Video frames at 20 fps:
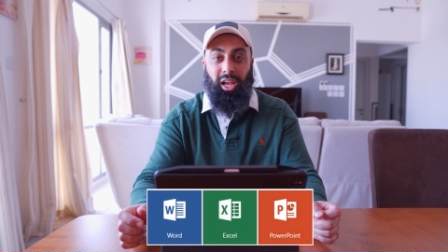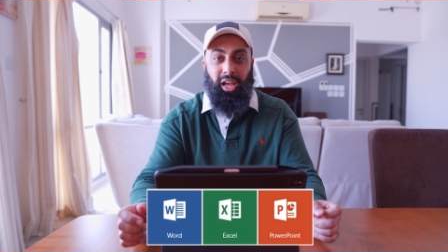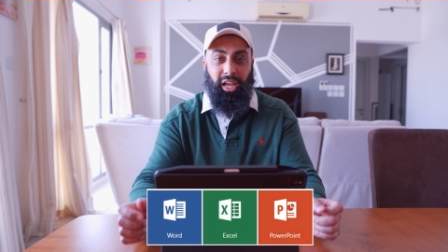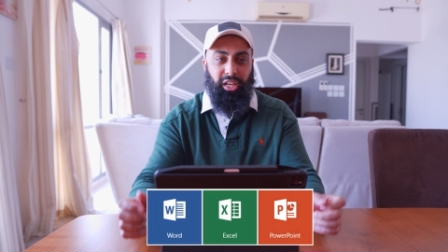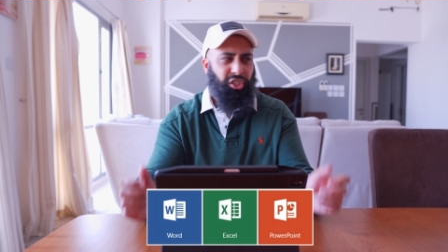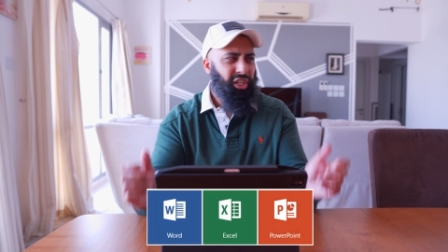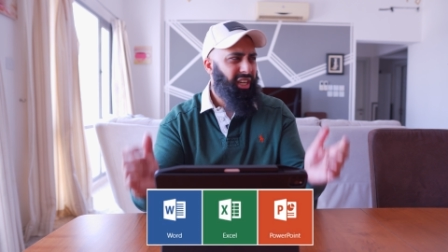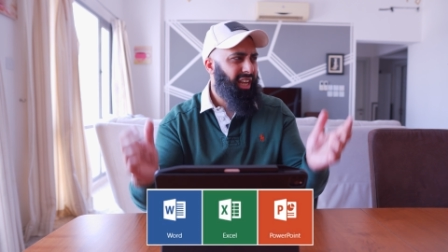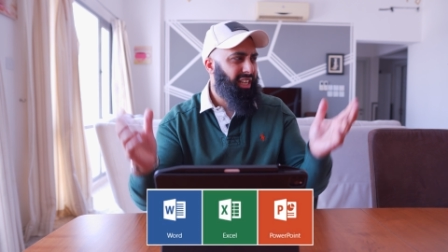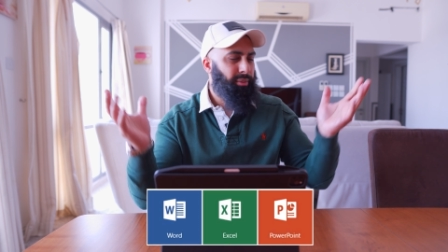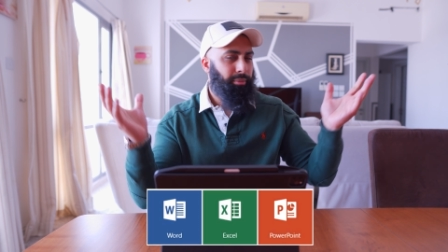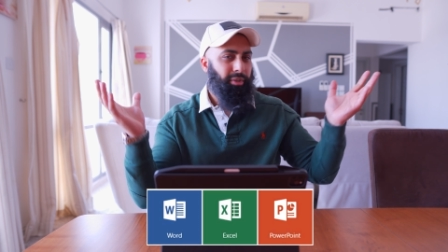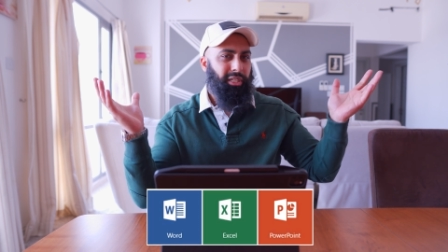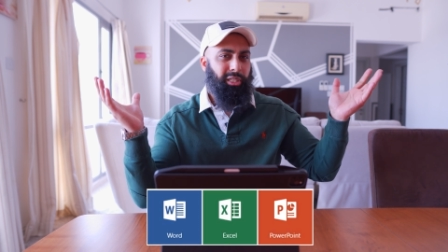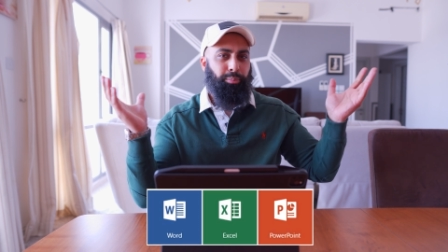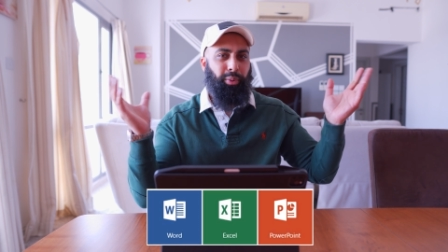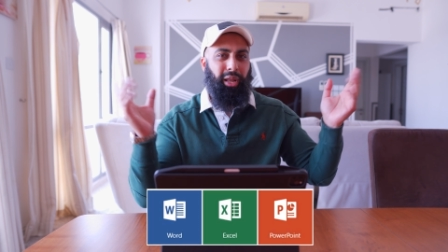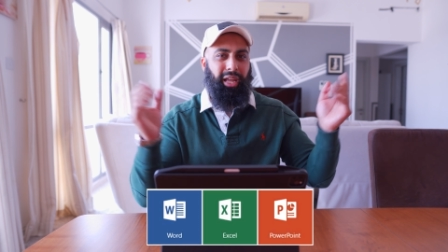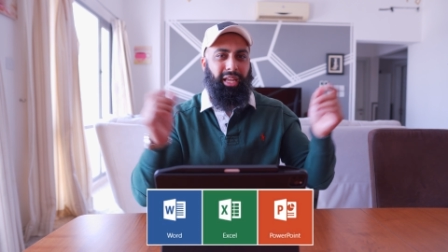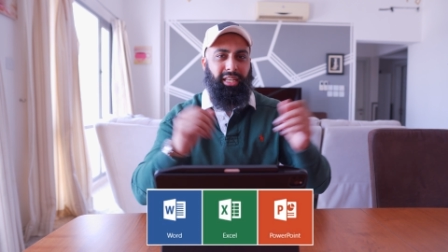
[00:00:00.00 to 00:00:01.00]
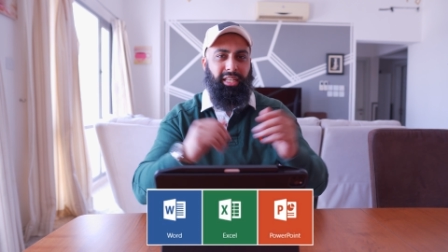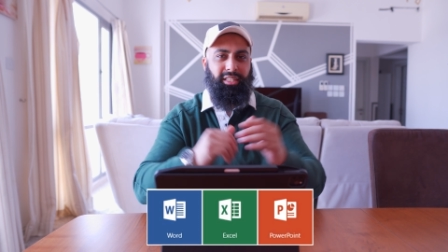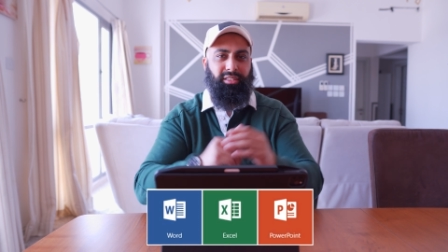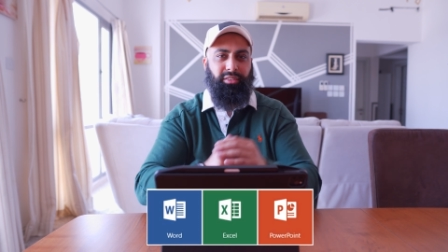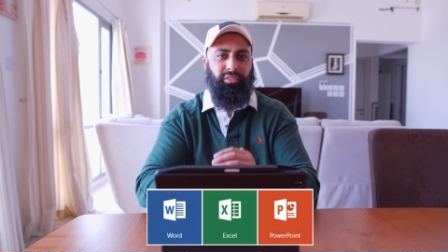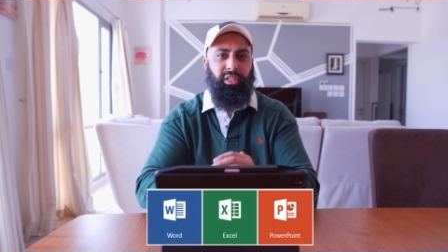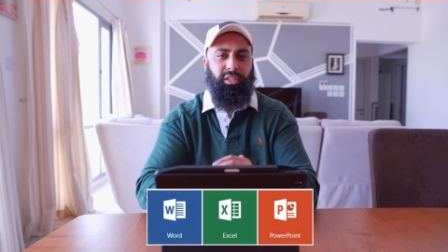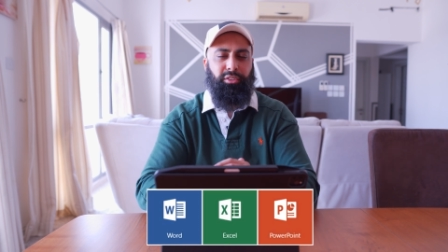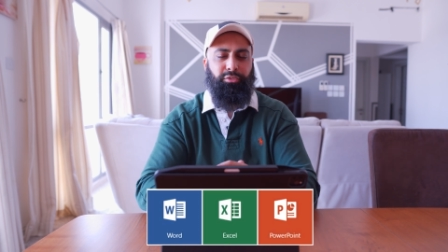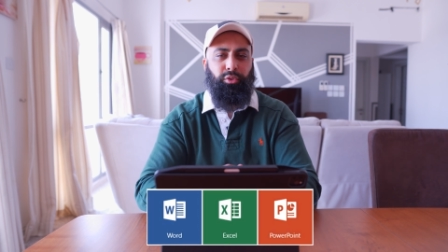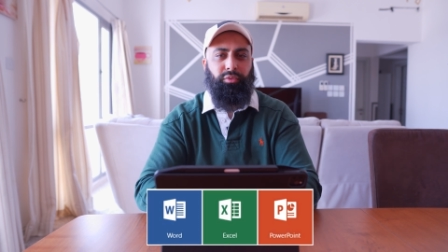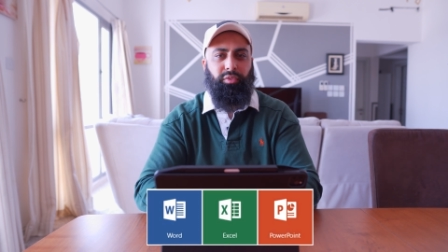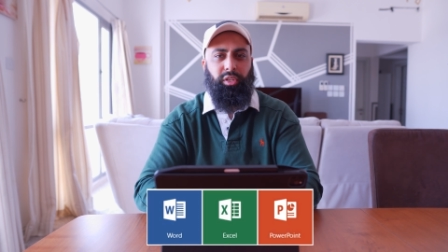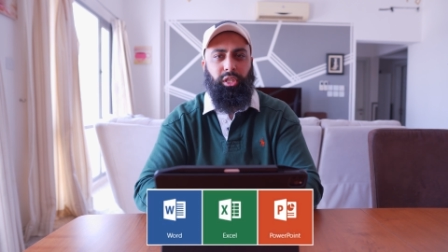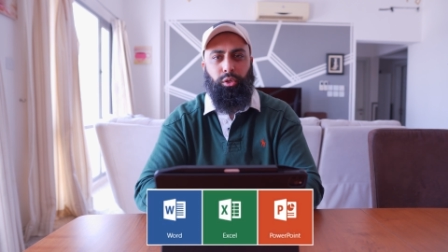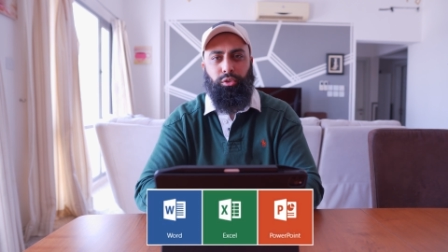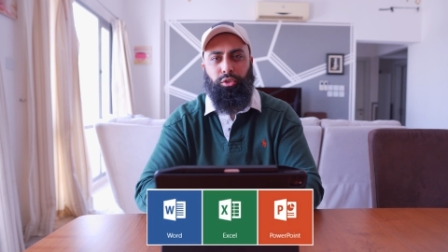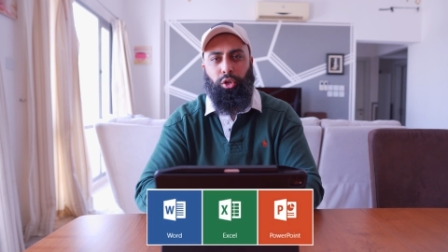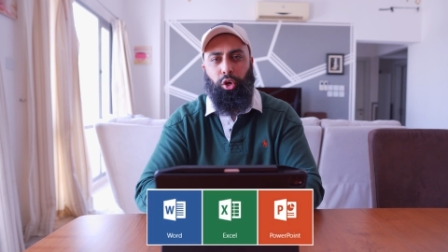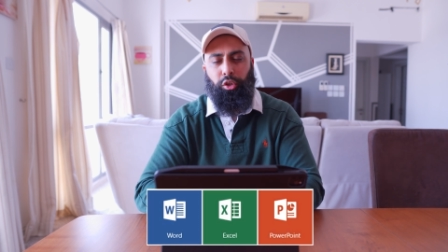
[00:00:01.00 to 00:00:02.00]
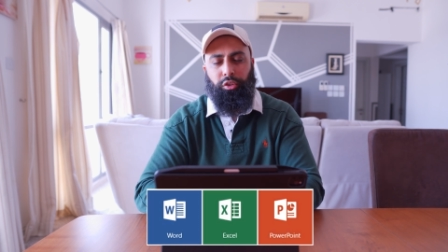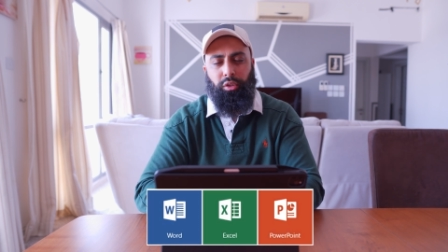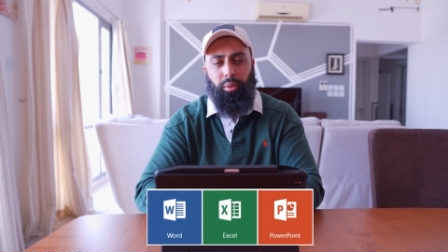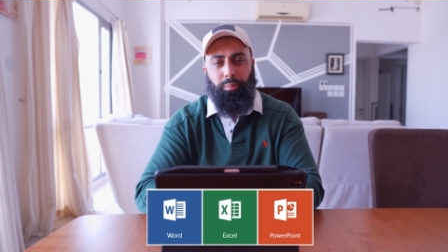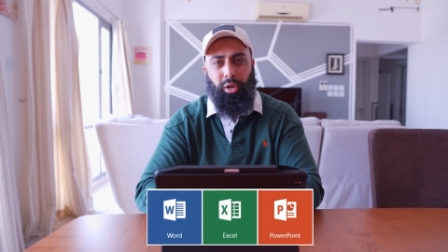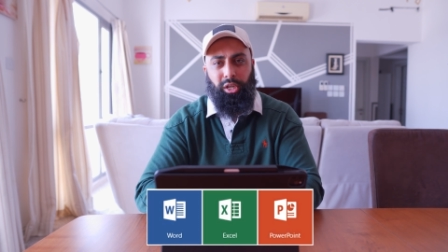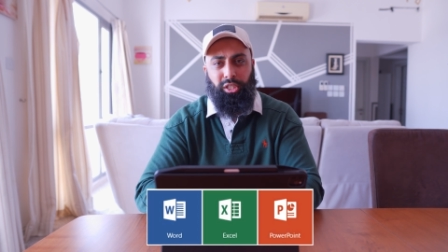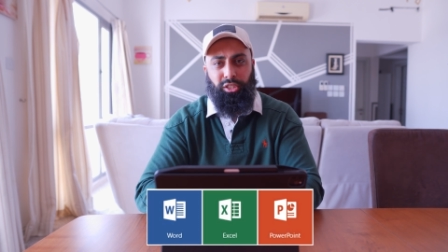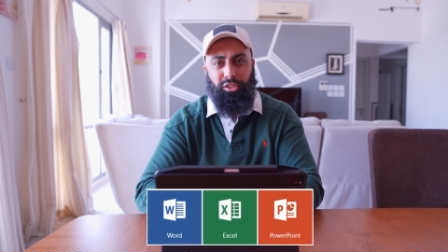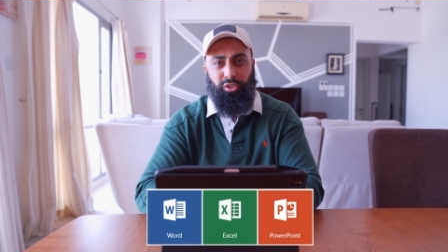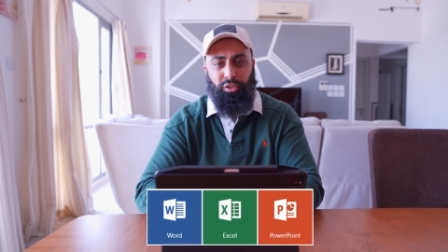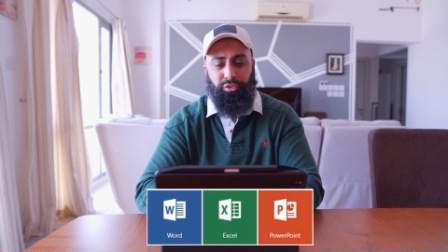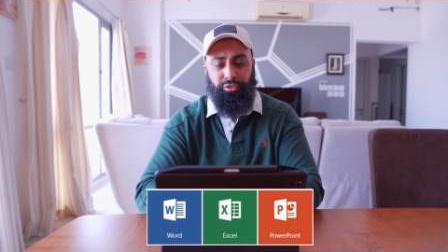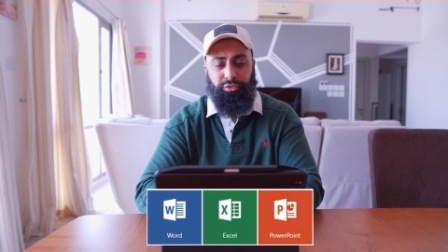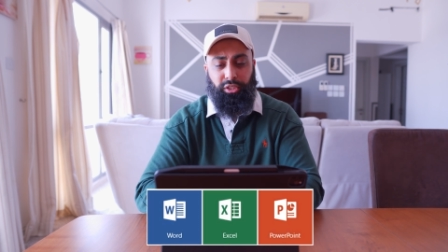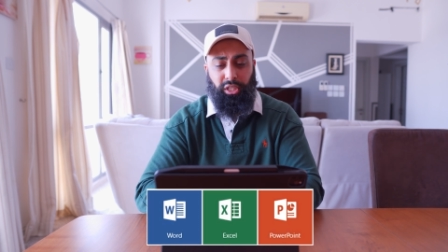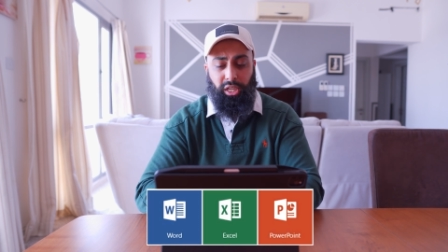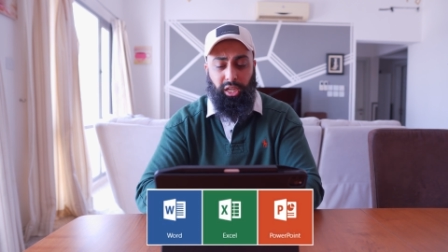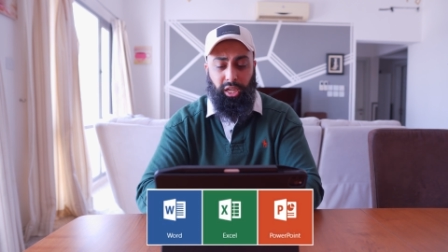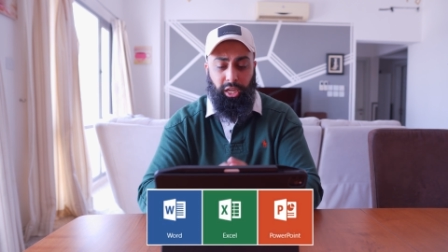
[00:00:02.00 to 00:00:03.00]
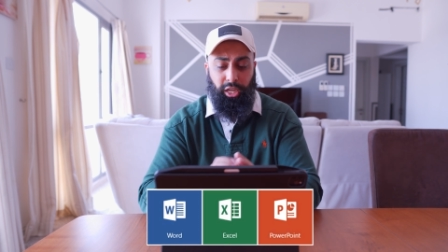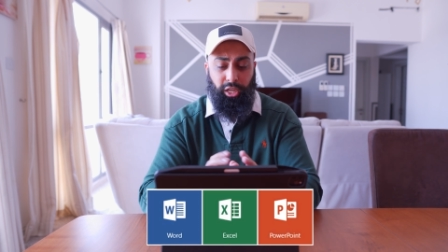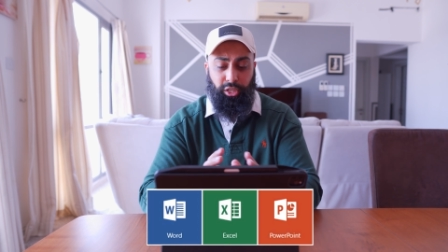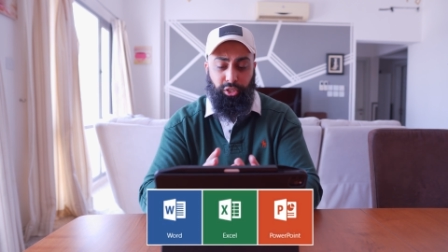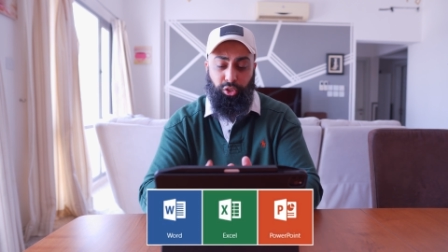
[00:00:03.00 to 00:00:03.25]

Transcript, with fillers: Uh, check out some of these playlists. I've done a few videos on the Microsoft uh,